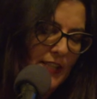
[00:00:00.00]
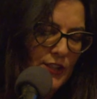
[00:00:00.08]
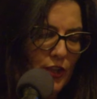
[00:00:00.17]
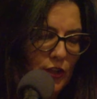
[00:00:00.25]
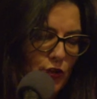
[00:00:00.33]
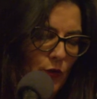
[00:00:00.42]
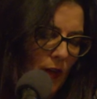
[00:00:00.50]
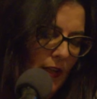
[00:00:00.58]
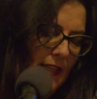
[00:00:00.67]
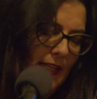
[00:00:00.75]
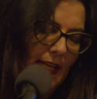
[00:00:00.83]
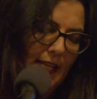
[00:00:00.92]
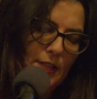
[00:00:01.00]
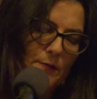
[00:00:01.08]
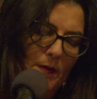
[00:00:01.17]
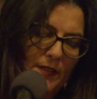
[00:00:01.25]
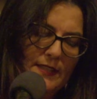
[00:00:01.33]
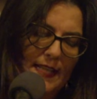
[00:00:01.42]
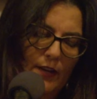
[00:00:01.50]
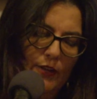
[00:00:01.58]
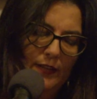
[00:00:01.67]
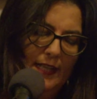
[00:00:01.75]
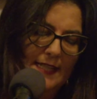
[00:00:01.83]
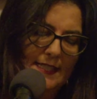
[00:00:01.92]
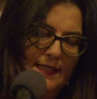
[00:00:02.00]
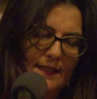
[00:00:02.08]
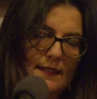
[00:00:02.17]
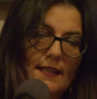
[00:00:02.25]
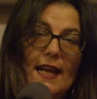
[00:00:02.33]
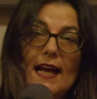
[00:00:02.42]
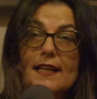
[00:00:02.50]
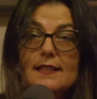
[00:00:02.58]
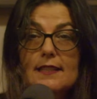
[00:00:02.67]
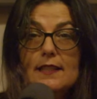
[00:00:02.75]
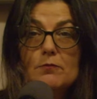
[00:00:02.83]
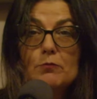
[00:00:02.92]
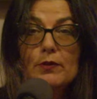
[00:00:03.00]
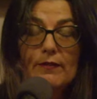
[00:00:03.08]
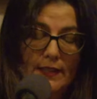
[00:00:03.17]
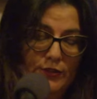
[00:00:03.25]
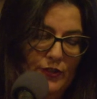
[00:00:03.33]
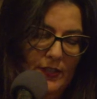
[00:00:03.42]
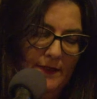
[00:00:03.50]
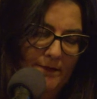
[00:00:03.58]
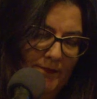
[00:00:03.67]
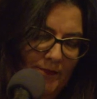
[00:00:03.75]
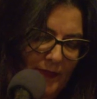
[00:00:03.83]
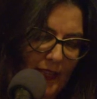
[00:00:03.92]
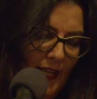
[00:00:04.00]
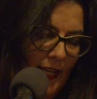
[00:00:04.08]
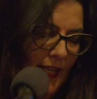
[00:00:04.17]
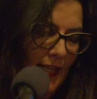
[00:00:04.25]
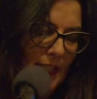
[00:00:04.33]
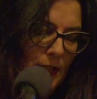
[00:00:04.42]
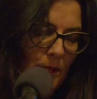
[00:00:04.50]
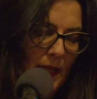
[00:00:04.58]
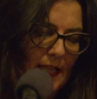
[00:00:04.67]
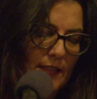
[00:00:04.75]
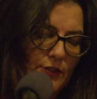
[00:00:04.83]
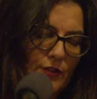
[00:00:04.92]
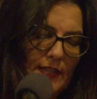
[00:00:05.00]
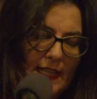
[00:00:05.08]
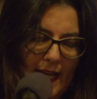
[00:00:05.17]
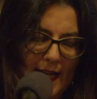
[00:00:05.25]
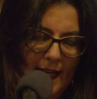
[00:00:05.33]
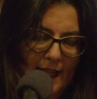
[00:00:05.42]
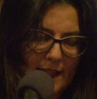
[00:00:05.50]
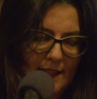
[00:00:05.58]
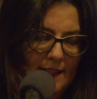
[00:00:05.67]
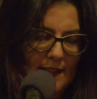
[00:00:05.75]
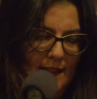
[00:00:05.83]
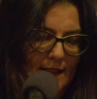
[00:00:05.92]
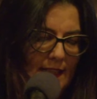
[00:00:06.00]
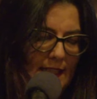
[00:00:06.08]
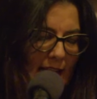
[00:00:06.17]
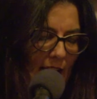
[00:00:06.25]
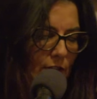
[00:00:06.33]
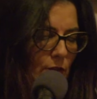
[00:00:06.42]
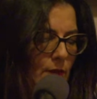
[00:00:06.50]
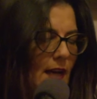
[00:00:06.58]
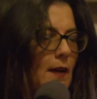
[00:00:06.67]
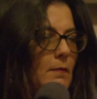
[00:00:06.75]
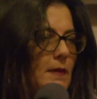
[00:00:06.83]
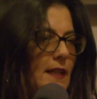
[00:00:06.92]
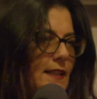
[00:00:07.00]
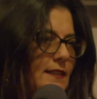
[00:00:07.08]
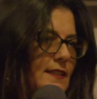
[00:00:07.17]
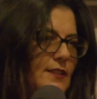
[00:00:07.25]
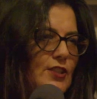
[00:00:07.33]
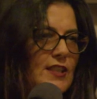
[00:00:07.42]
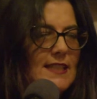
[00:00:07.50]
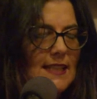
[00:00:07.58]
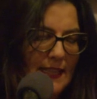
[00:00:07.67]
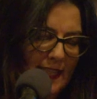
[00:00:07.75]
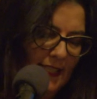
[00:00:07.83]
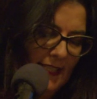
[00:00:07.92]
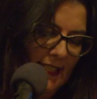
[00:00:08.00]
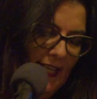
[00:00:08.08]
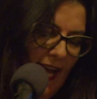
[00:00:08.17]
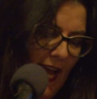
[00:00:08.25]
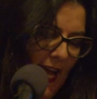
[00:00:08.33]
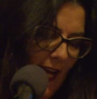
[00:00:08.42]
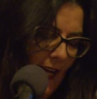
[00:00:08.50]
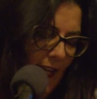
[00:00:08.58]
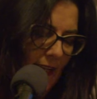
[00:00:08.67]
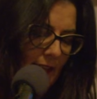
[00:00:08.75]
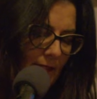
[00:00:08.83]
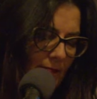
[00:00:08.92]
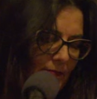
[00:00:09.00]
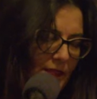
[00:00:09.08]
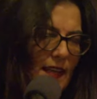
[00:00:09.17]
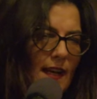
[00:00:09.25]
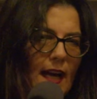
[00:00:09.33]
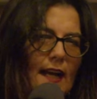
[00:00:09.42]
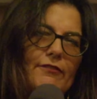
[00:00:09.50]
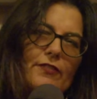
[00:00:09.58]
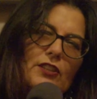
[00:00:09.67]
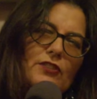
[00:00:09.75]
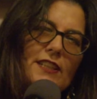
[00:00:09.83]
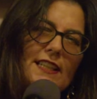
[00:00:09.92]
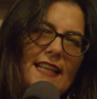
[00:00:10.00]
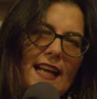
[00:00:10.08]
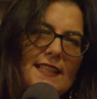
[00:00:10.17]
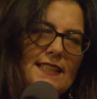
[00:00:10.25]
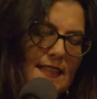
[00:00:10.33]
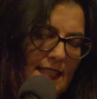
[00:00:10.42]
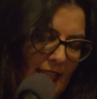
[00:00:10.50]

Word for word: I start drawing the next month's health lesson, accident prevention, and explain it to the guys. They gather around me, suggesting things to add, and I feel connected